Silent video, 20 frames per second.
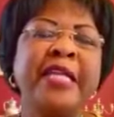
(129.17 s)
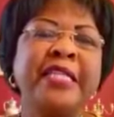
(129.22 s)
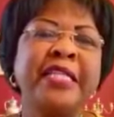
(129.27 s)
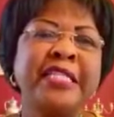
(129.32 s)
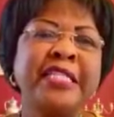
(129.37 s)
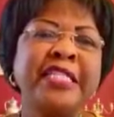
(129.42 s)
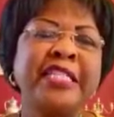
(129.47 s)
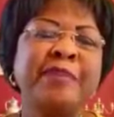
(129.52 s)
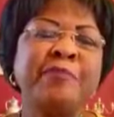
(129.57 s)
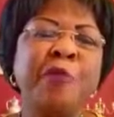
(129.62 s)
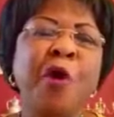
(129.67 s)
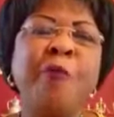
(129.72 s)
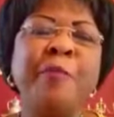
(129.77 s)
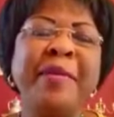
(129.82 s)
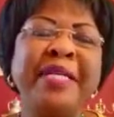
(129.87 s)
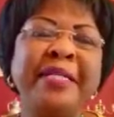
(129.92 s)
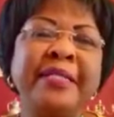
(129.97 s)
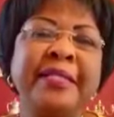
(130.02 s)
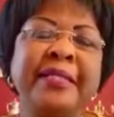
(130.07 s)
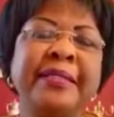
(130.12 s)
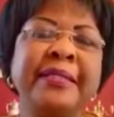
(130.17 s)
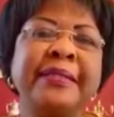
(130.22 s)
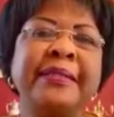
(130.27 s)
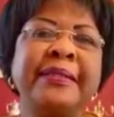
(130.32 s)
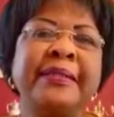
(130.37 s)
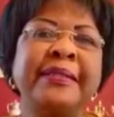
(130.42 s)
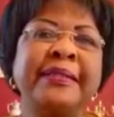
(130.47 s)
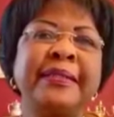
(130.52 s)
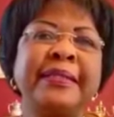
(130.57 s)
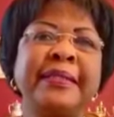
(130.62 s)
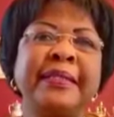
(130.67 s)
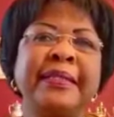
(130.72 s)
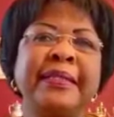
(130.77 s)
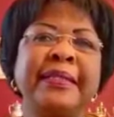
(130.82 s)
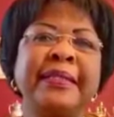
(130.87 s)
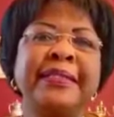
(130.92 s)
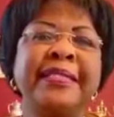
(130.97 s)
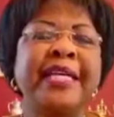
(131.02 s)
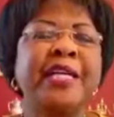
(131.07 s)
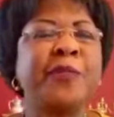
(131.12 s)
This is a moment
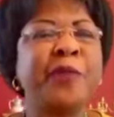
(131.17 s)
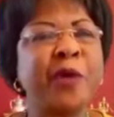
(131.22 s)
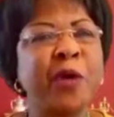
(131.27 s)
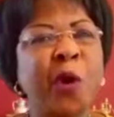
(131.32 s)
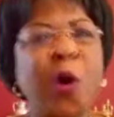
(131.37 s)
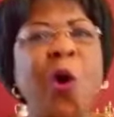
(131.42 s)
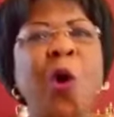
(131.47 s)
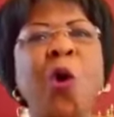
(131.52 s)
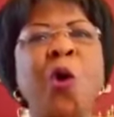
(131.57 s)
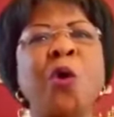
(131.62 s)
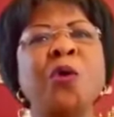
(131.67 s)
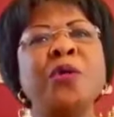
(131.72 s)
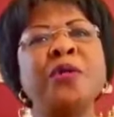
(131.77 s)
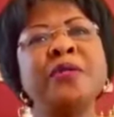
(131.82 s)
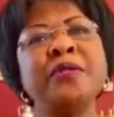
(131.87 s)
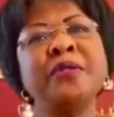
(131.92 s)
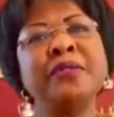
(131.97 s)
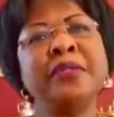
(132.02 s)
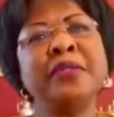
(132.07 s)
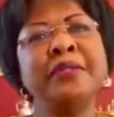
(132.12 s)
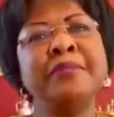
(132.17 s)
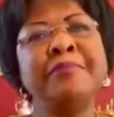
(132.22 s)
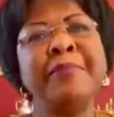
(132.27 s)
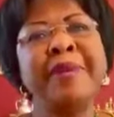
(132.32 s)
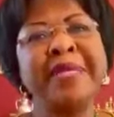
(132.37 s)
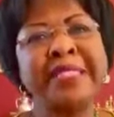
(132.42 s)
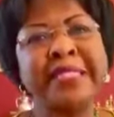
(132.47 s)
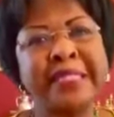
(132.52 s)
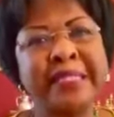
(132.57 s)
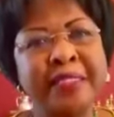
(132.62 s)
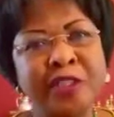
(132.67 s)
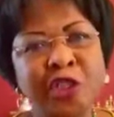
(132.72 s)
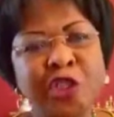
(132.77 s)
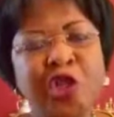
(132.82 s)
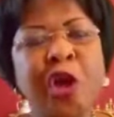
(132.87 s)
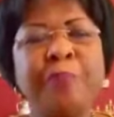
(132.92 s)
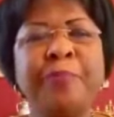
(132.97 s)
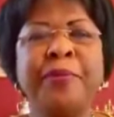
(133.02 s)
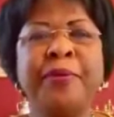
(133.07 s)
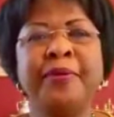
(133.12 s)
that we all must
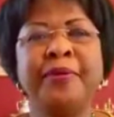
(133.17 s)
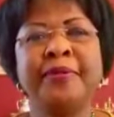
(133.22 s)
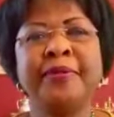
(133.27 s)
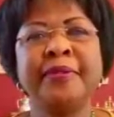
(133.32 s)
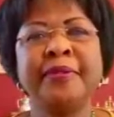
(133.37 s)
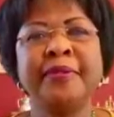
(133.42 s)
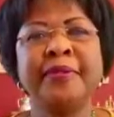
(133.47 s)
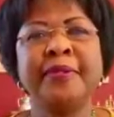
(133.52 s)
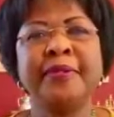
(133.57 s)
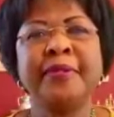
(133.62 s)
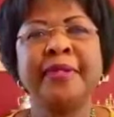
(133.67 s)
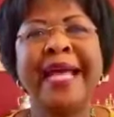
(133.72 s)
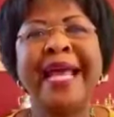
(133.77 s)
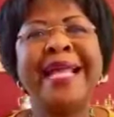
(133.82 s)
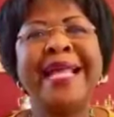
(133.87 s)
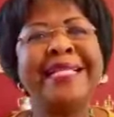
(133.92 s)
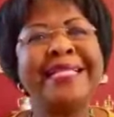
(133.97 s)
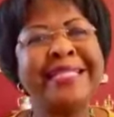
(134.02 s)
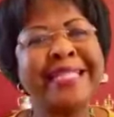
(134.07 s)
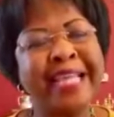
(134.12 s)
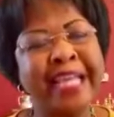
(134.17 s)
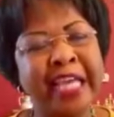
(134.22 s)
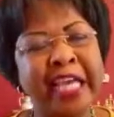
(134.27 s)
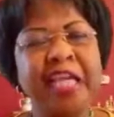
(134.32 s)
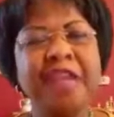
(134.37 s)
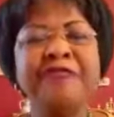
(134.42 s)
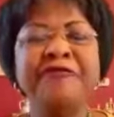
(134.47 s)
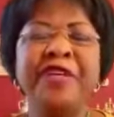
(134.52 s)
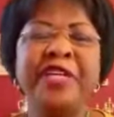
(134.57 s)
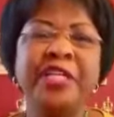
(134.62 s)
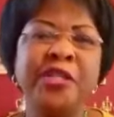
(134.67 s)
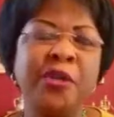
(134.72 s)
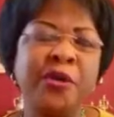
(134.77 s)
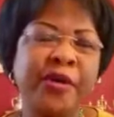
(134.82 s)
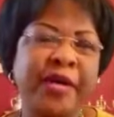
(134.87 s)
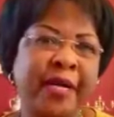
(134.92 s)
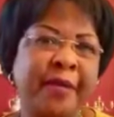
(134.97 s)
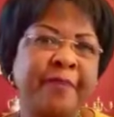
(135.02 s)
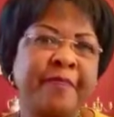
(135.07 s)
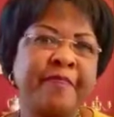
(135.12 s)
stop and take
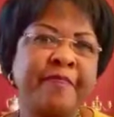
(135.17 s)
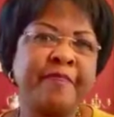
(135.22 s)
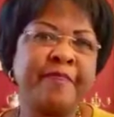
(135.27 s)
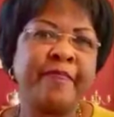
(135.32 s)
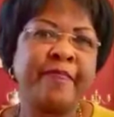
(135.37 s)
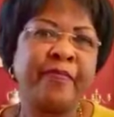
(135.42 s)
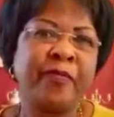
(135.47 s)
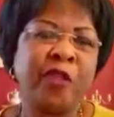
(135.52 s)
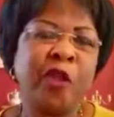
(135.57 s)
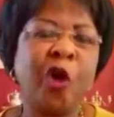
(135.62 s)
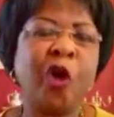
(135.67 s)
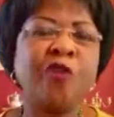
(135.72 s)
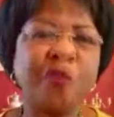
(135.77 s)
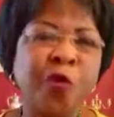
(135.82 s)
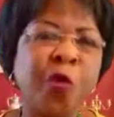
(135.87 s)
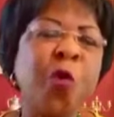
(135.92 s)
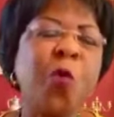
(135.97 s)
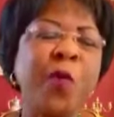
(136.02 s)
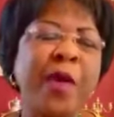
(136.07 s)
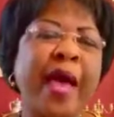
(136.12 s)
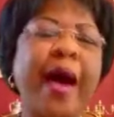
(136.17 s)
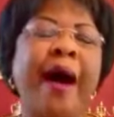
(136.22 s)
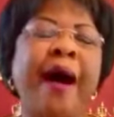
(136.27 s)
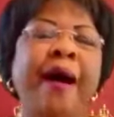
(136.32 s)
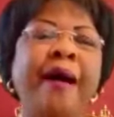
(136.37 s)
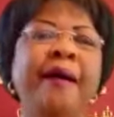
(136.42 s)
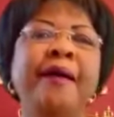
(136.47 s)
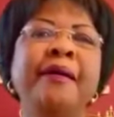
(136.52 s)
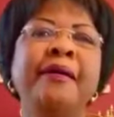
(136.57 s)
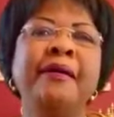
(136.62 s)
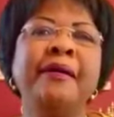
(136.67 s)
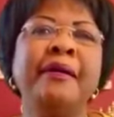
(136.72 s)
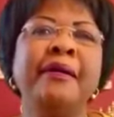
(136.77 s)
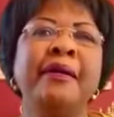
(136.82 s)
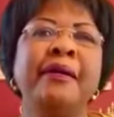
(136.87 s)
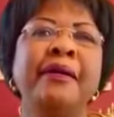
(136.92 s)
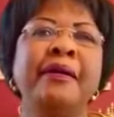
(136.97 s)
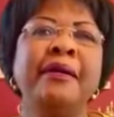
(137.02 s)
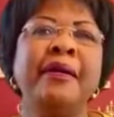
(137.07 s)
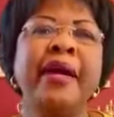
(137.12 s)
inventory of who we are
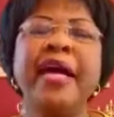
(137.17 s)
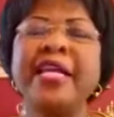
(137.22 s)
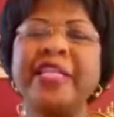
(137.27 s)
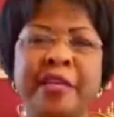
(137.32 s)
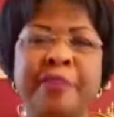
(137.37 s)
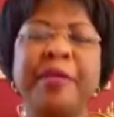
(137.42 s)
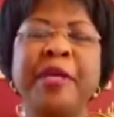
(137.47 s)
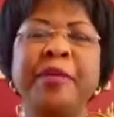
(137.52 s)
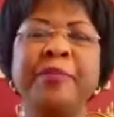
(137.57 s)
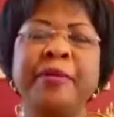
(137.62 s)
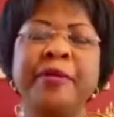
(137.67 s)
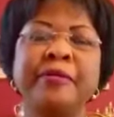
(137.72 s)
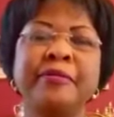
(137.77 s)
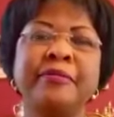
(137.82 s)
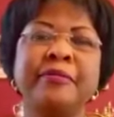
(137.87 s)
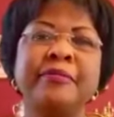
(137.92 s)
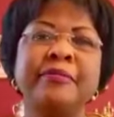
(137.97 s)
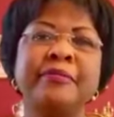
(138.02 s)
as a people.